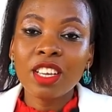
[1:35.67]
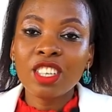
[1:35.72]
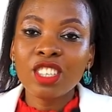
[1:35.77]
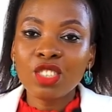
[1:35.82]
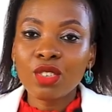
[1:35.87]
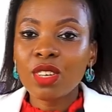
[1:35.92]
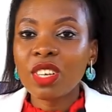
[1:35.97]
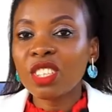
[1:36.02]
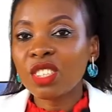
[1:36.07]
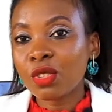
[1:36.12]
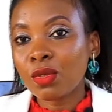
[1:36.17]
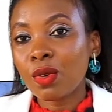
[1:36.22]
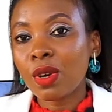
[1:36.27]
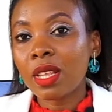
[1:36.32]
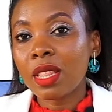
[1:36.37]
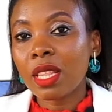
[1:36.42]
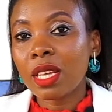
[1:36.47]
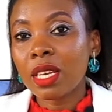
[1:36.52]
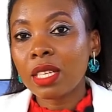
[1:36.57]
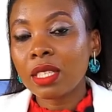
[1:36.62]
to
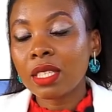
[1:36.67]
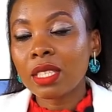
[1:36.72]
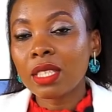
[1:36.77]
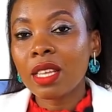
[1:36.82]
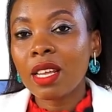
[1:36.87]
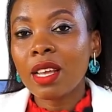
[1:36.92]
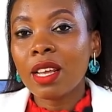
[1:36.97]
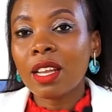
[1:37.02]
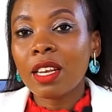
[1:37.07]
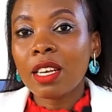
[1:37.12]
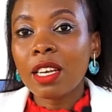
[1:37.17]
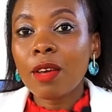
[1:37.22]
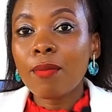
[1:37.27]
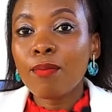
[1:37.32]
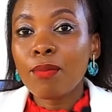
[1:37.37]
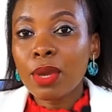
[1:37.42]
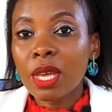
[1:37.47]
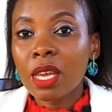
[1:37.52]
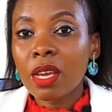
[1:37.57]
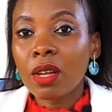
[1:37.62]
ensure that the
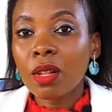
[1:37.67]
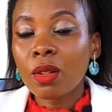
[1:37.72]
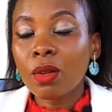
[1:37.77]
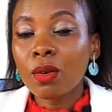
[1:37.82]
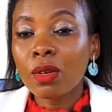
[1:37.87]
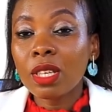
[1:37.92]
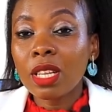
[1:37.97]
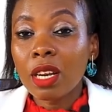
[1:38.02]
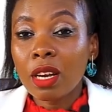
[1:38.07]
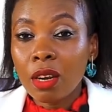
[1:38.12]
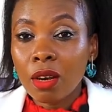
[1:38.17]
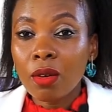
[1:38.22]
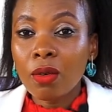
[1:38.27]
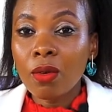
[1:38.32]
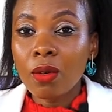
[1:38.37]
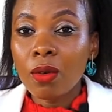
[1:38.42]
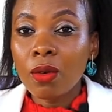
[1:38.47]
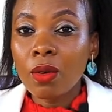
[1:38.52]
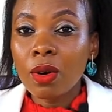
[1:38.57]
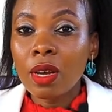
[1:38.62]
bill or the
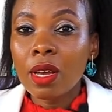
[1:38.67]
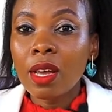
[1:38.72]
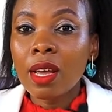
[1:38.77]
law